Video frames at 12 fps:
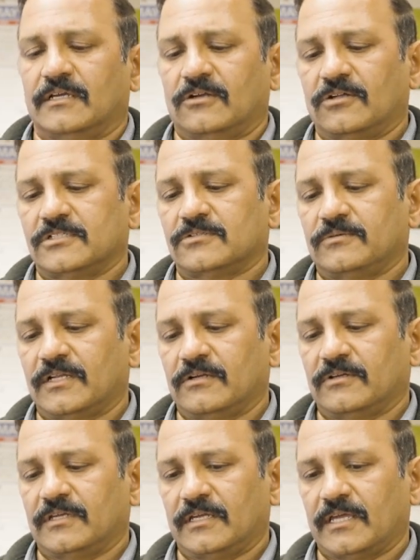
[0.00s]
And also we are
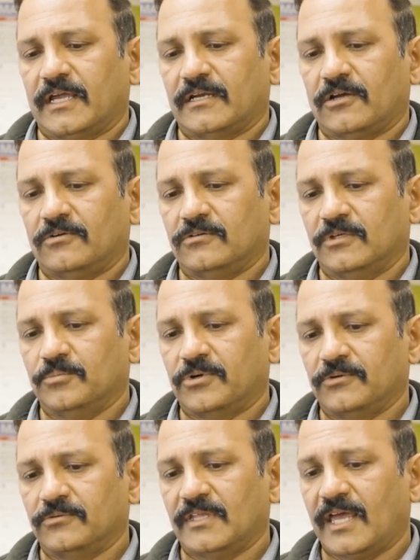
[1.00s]
looking at how to
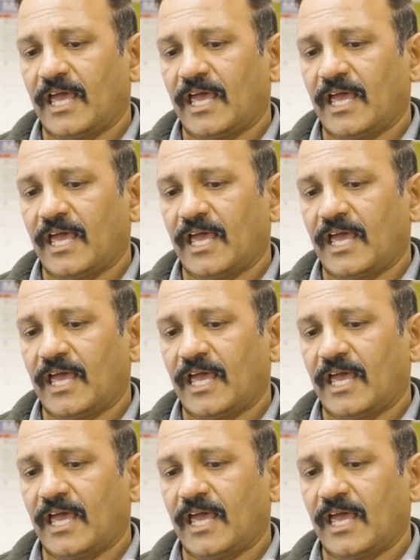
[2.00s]
improve the